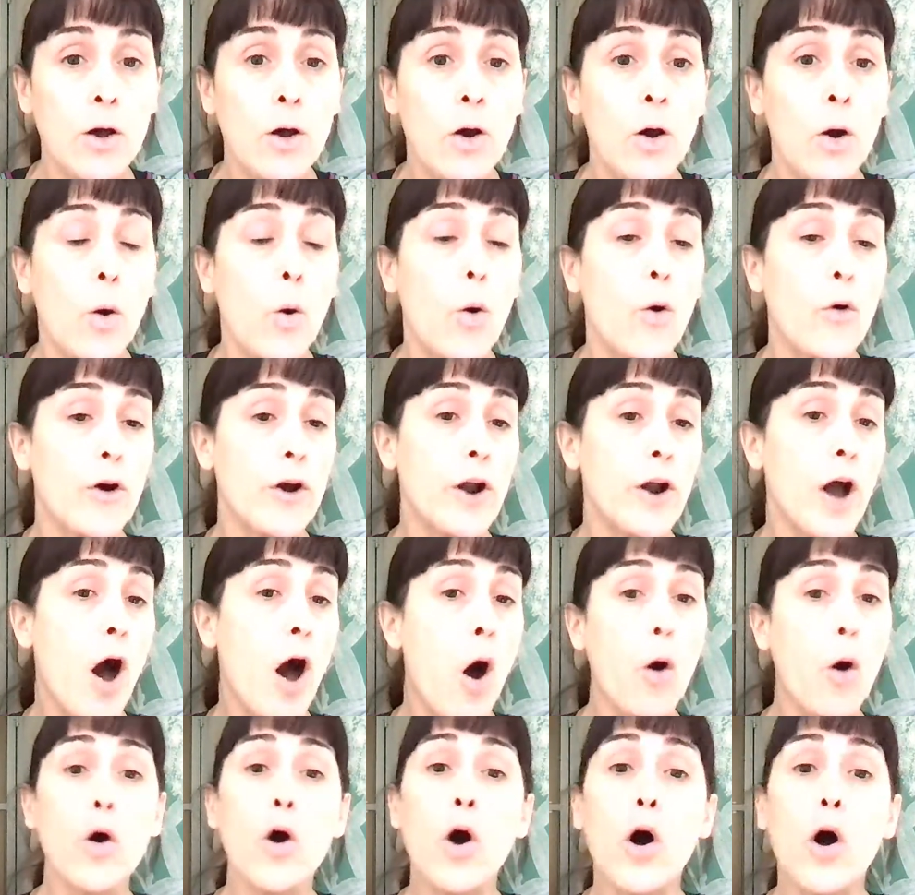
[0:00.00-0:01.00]
or an
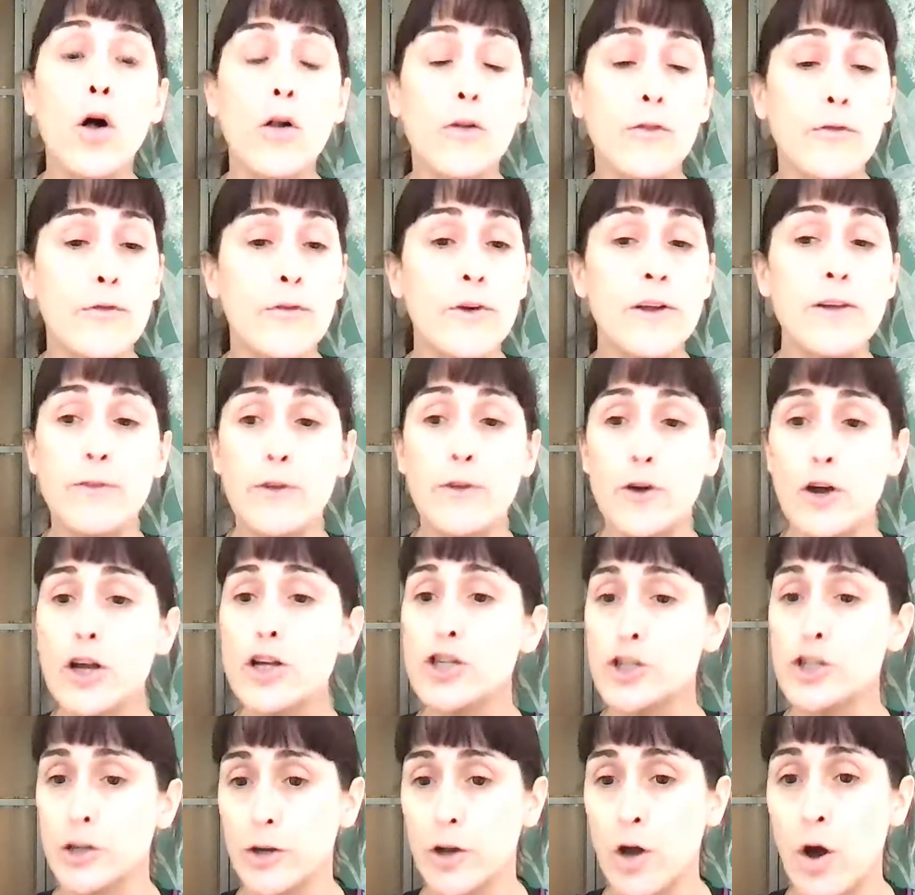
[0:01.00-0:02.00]
alcohol-free
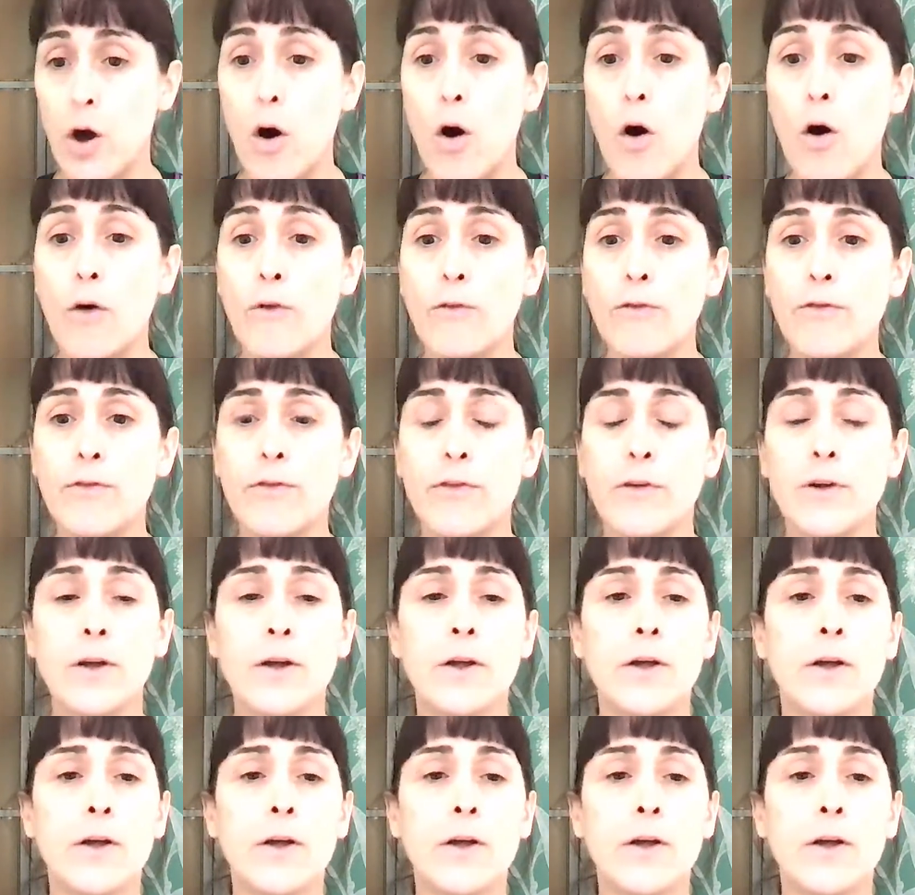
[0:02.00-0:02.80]
version of,